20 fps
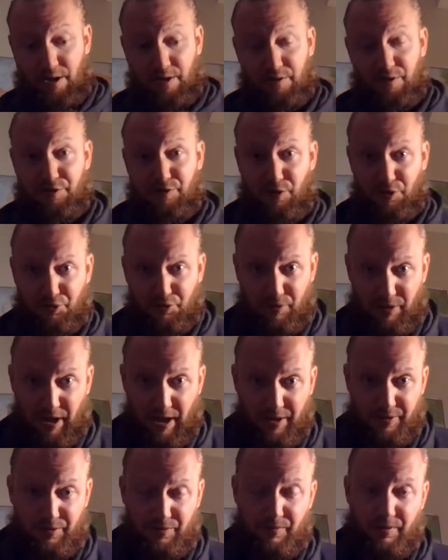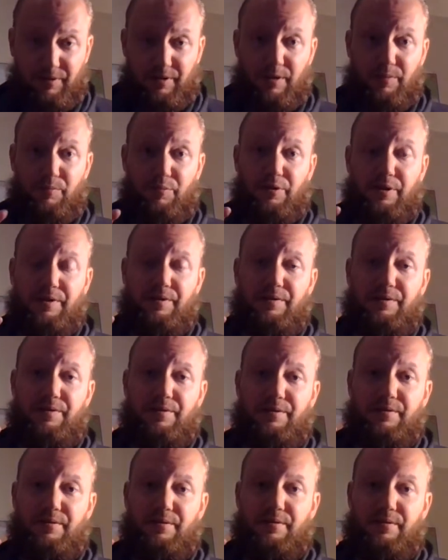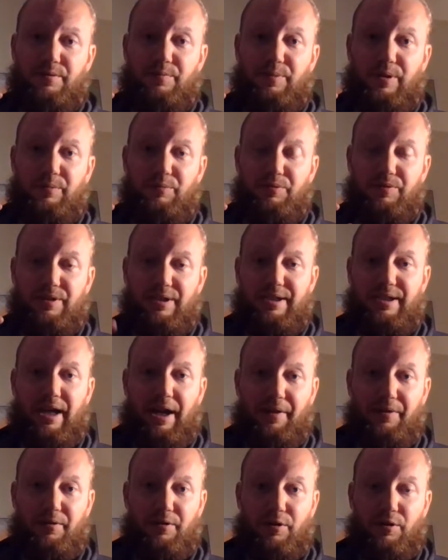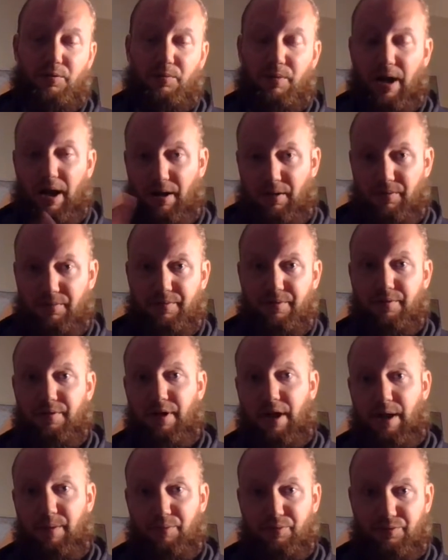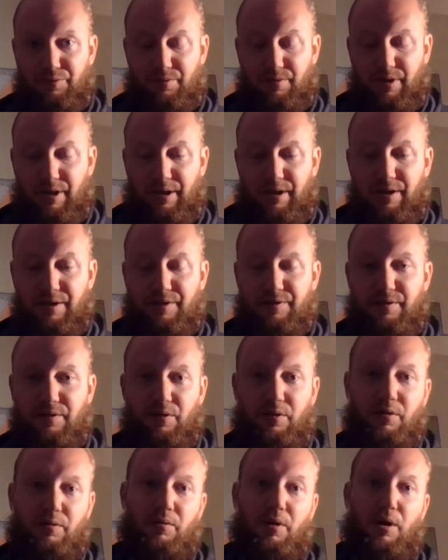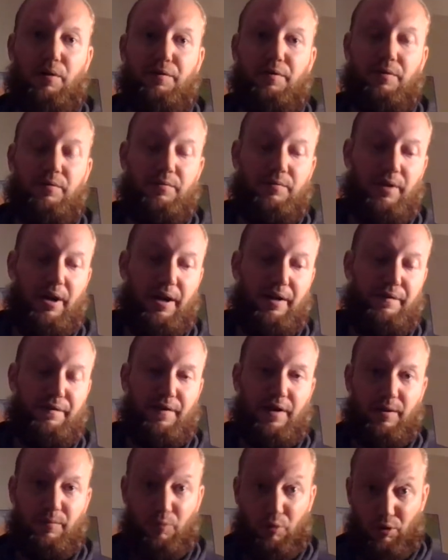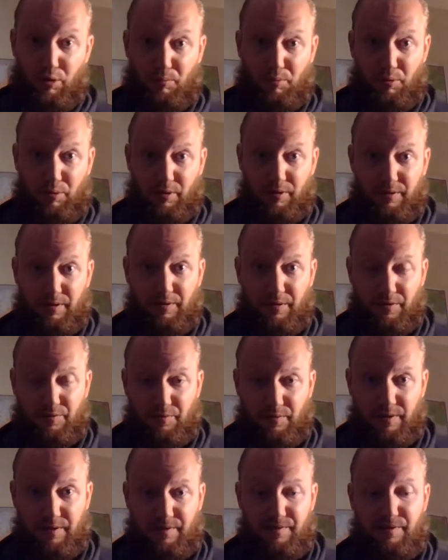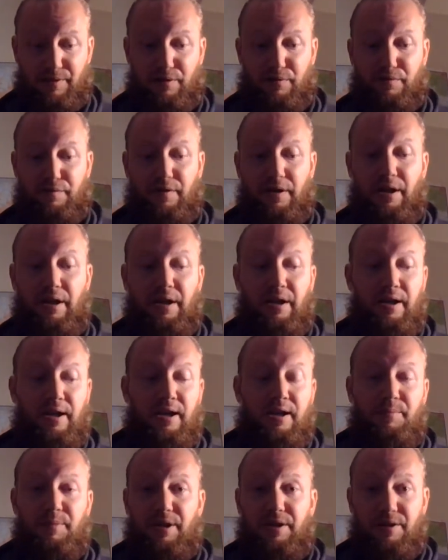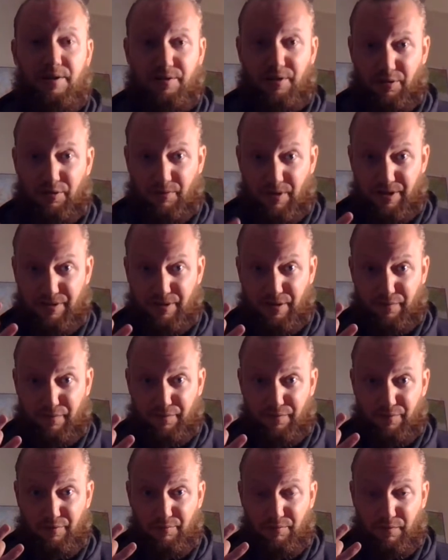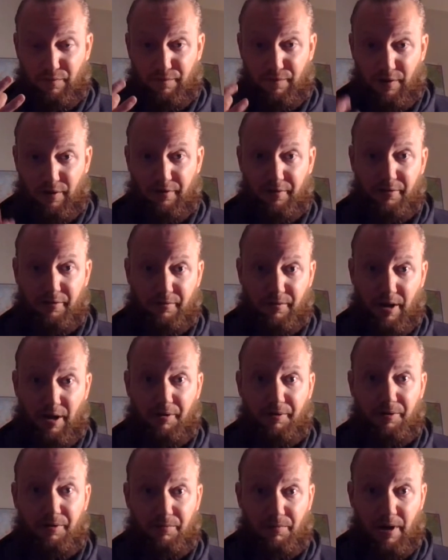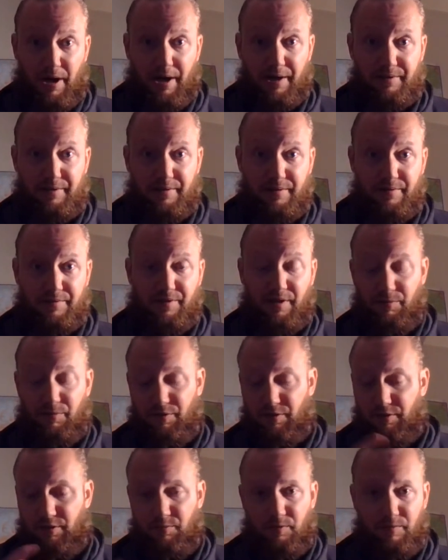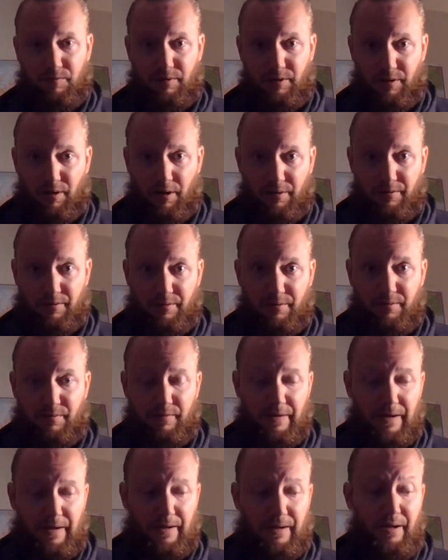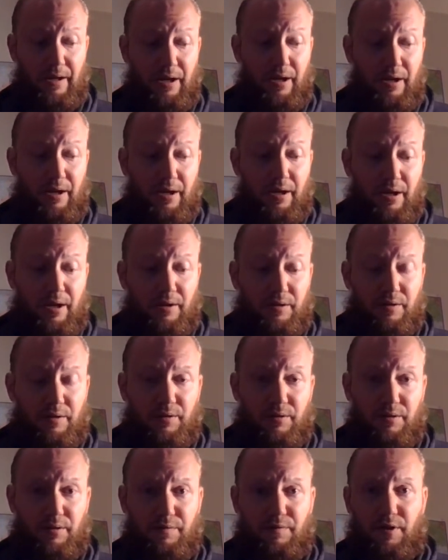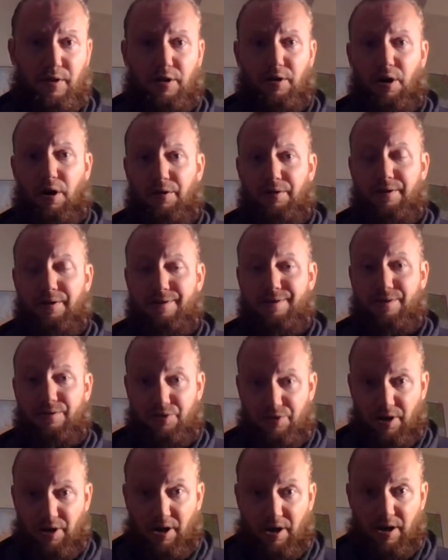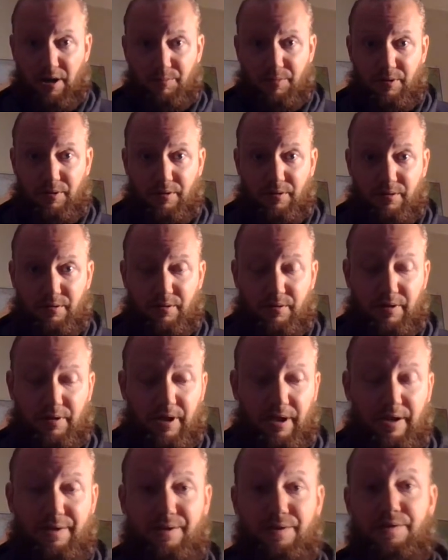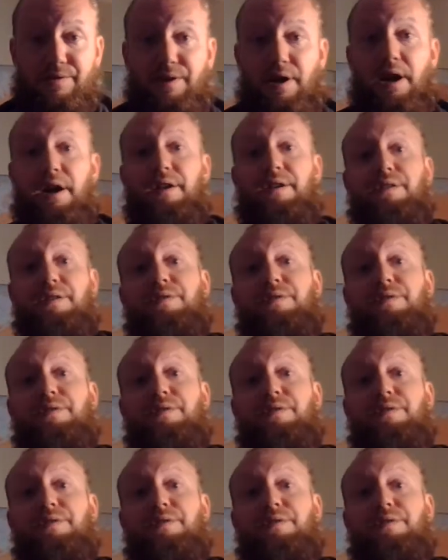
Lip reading: The social construct that brings people together around the apple tree is often, I find, more important than the tree itself, because otherwise that fruit will fall to the ground and rot. Same with a community garden, okay? If a garden is a job, okay? A design